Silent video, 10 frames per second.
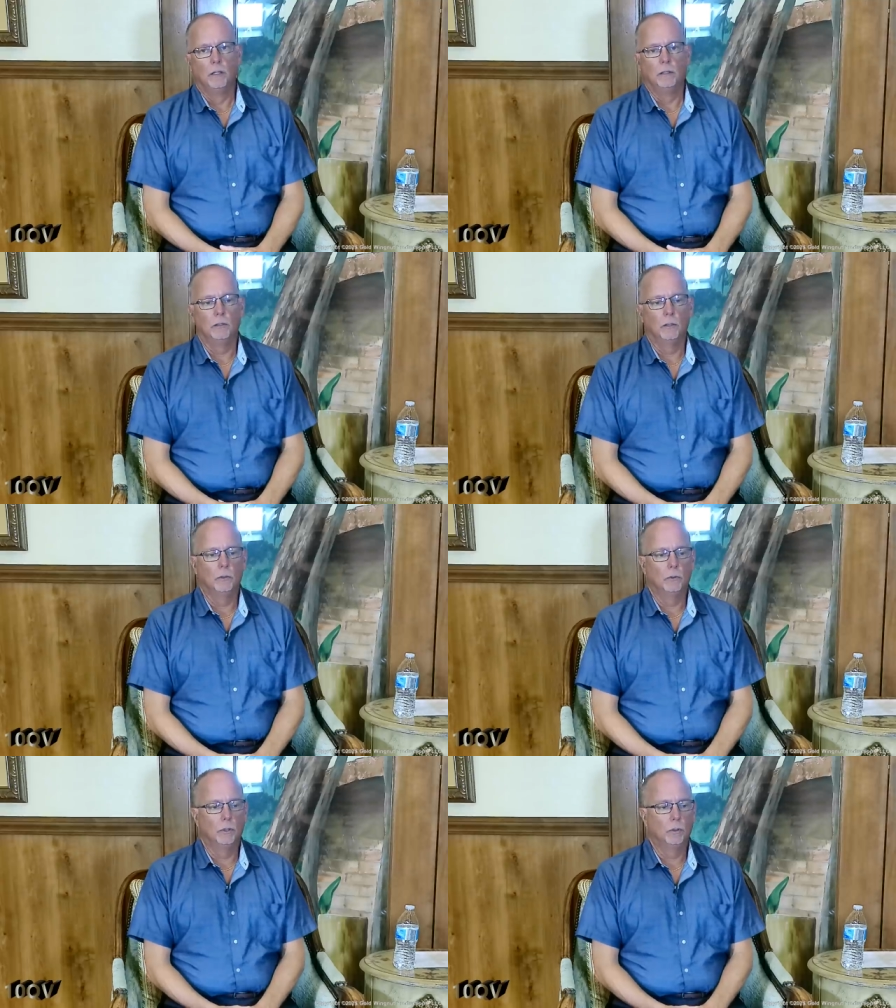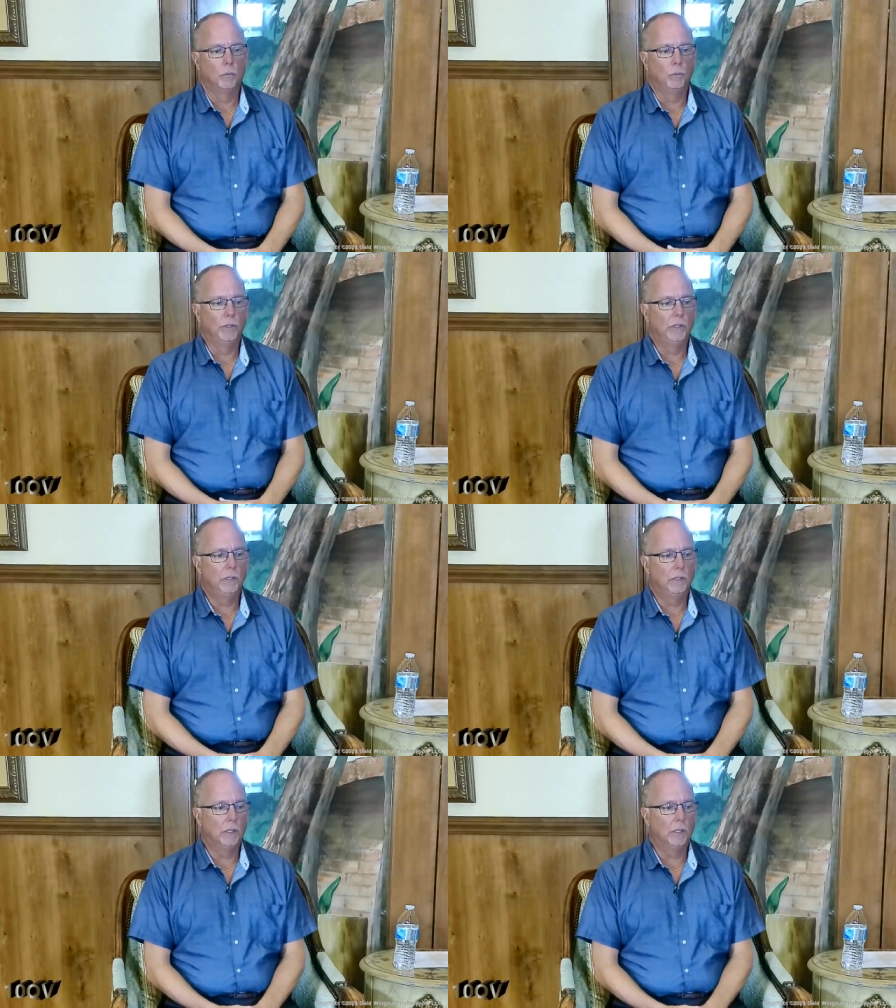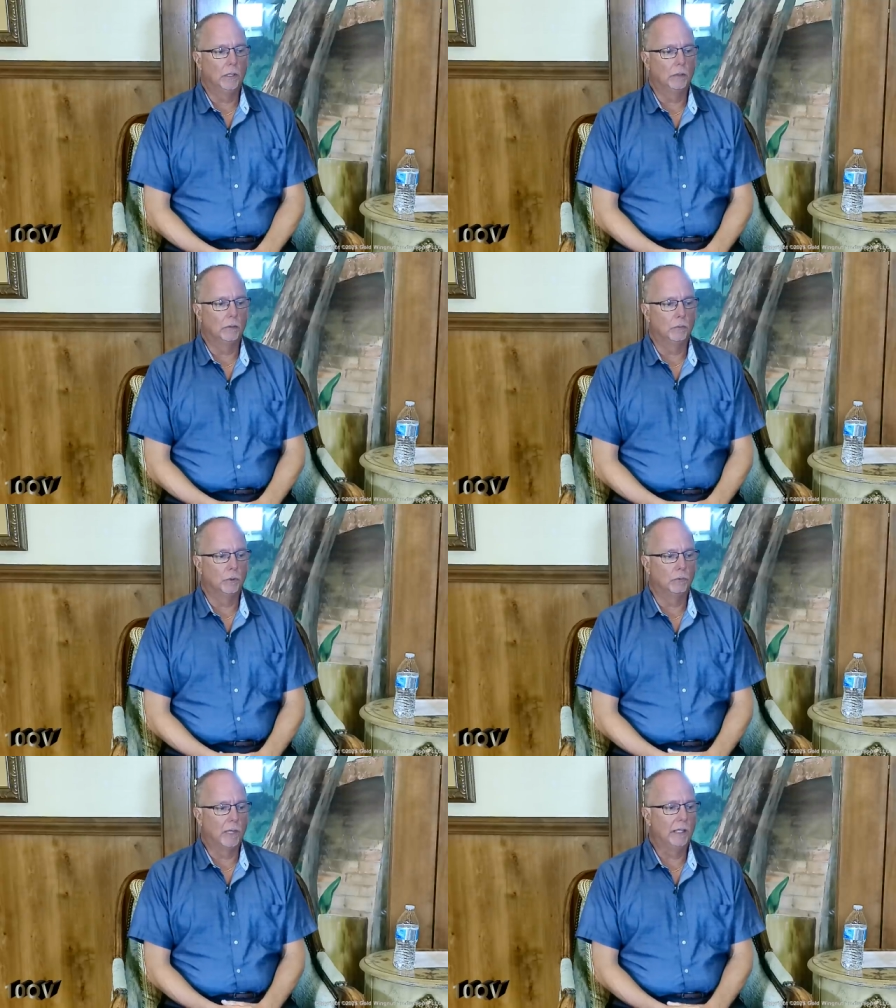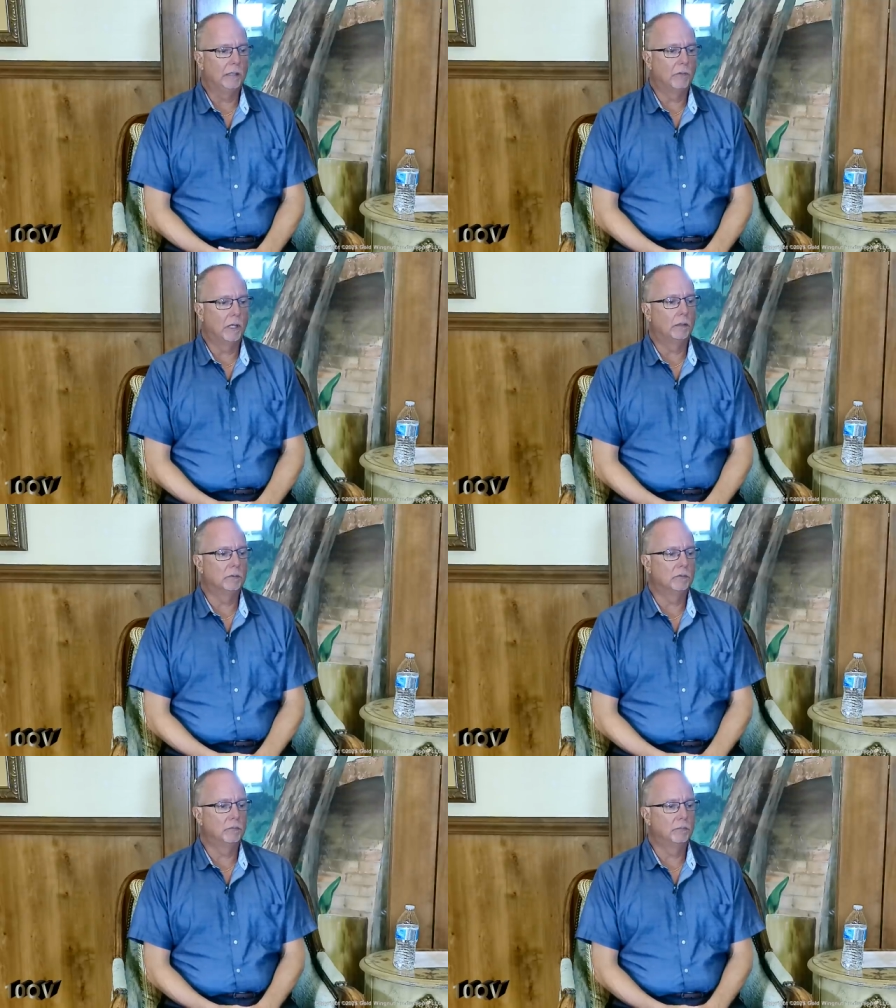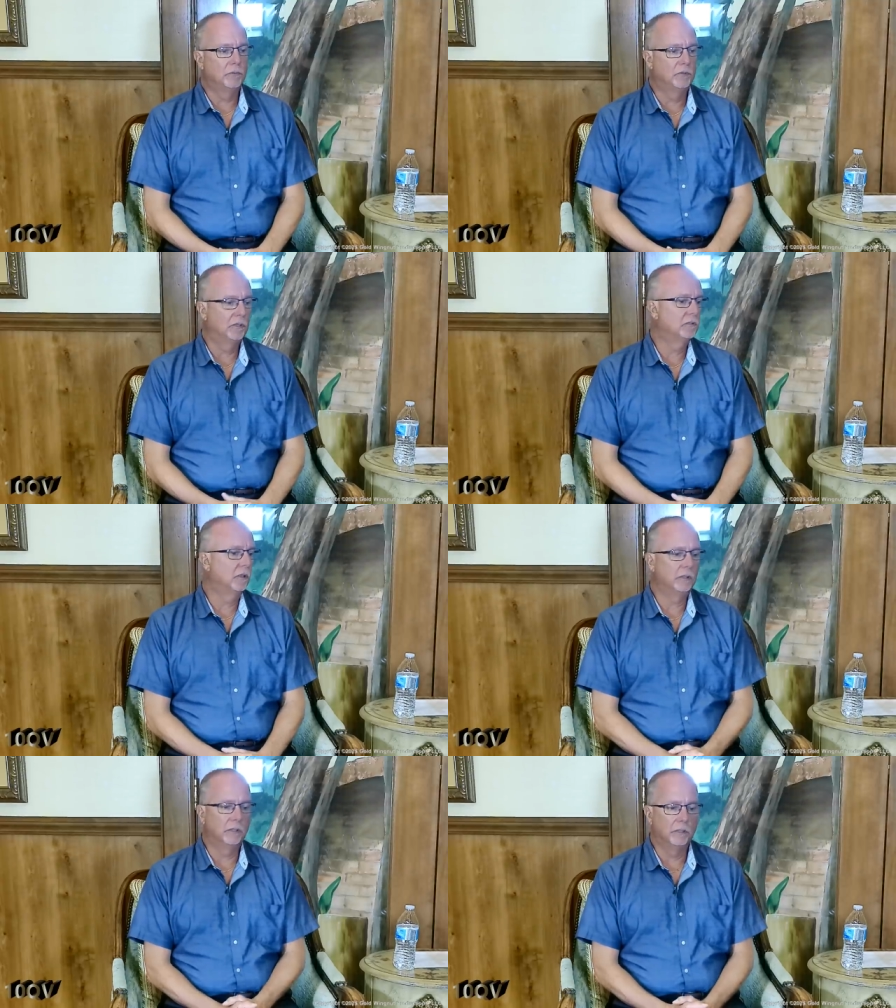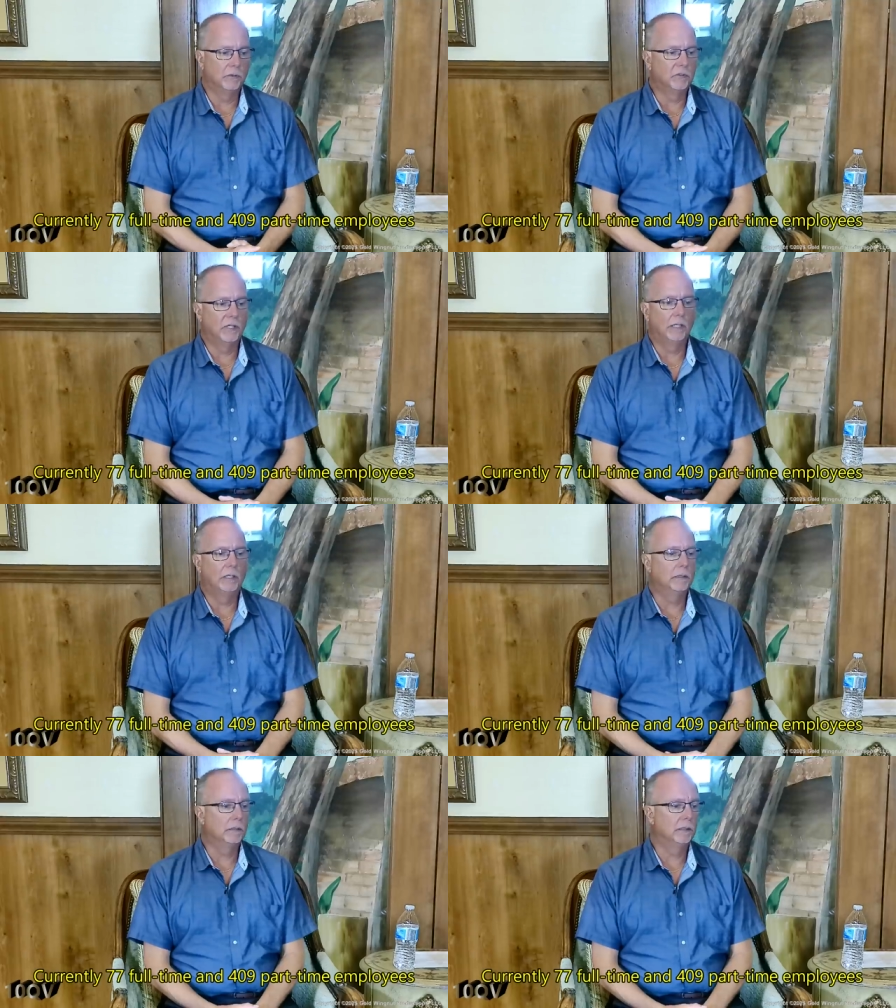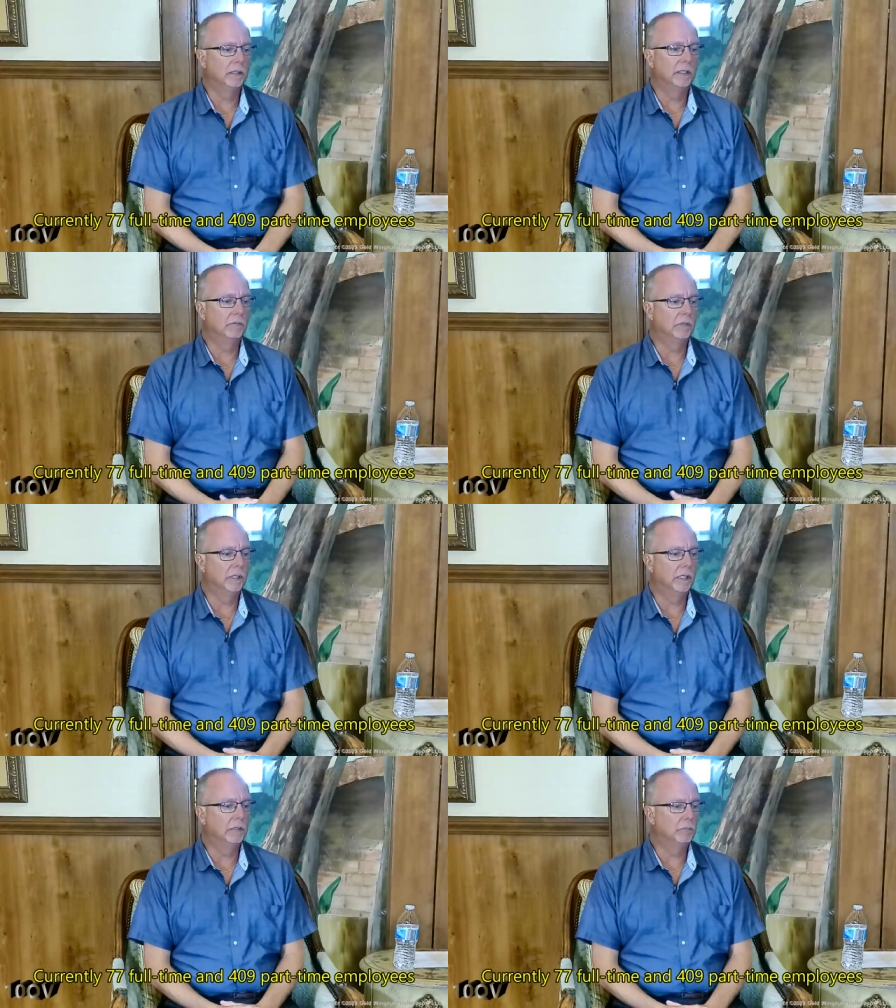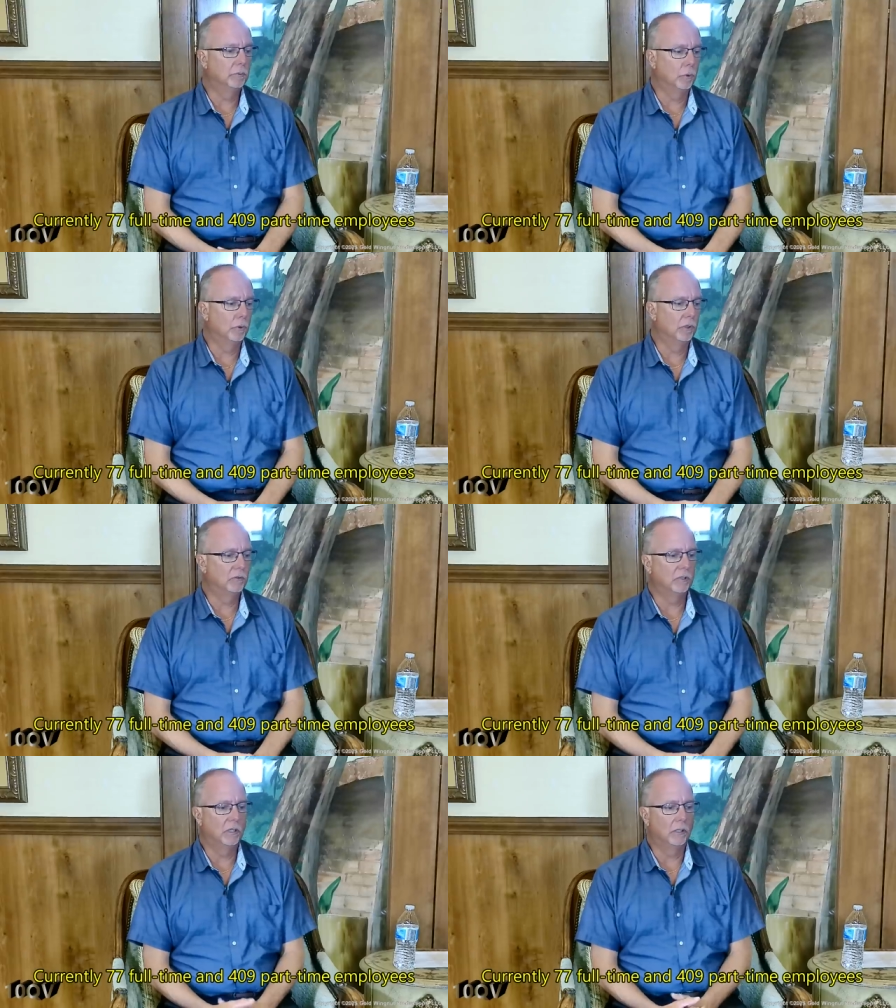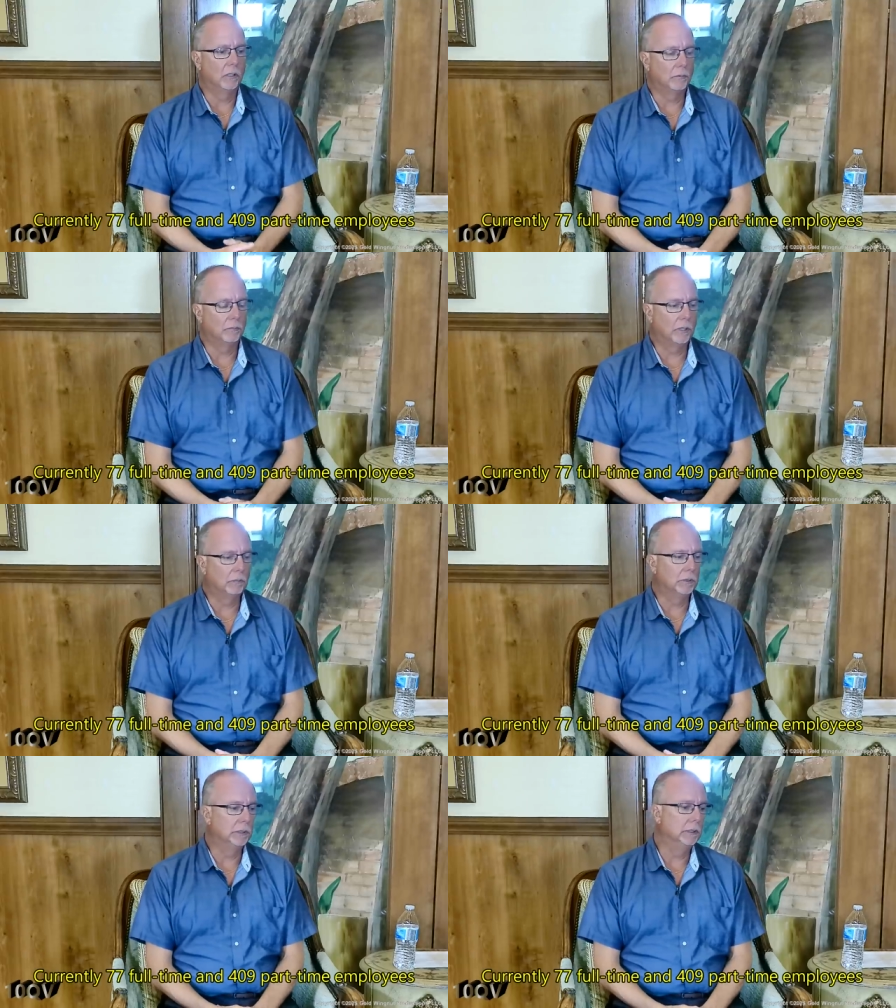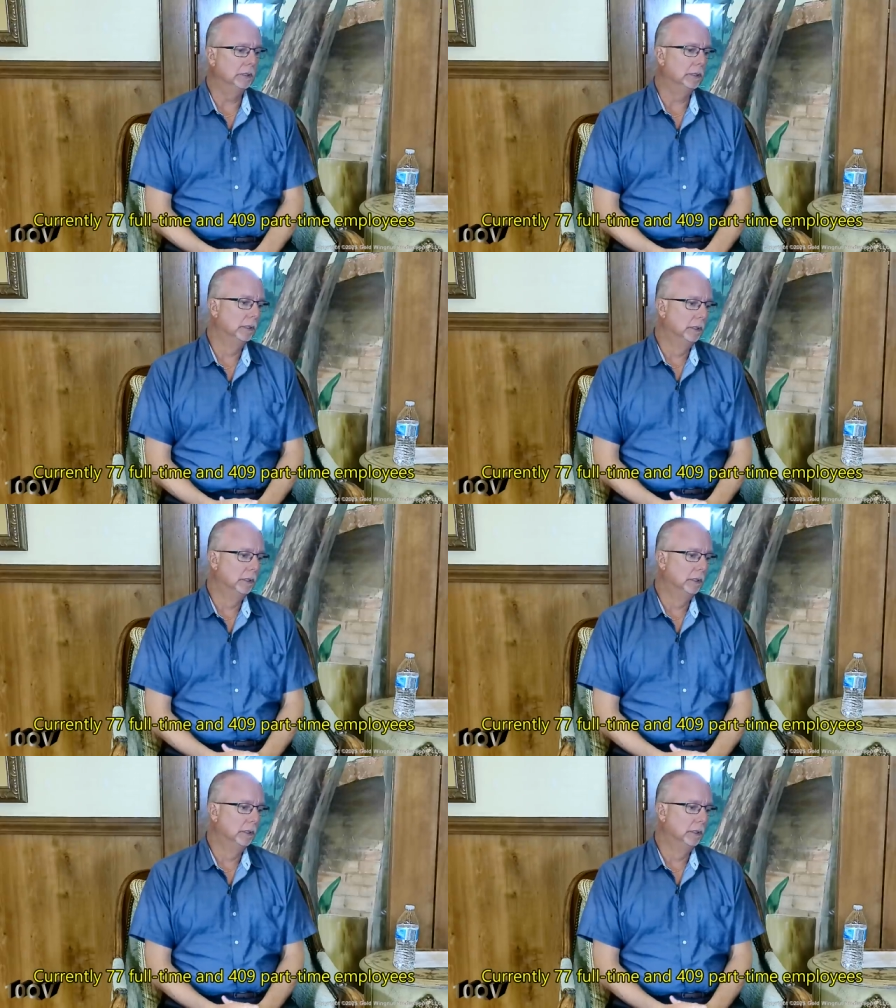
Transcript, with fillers: You know, we're right around 600, give or take, on any given day. Employees, probably.